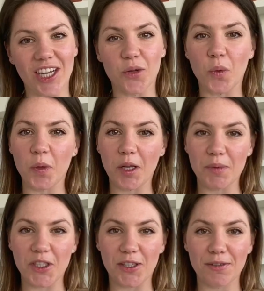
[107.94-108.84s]
that we will
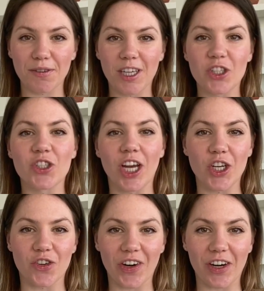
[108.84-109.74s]
observe is
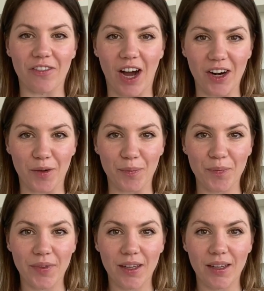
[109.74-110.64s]
genu recurvatum,
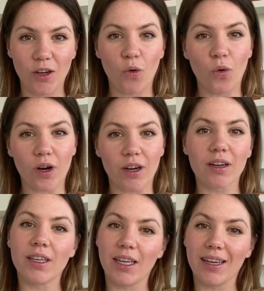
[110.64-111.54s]
or
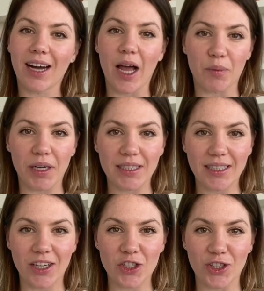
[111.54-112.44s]
knee
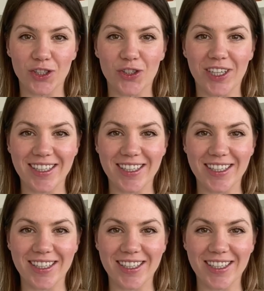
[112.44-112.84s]
hyperextension during